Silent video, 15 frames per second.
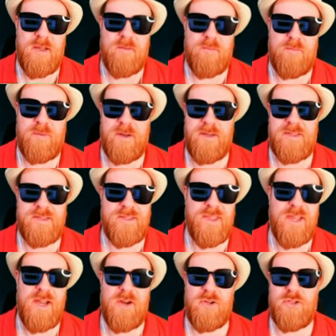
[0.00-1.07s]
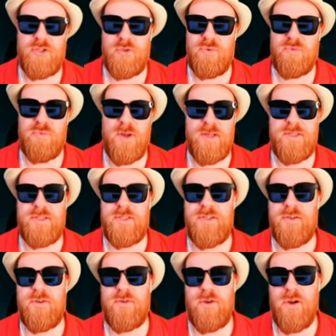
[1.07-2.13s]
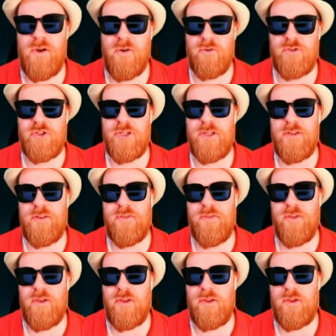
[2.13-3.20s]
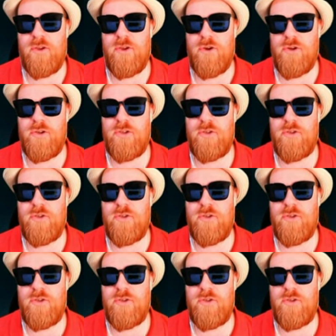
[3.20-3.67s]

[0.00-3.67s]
but is there to rescue Osha, the good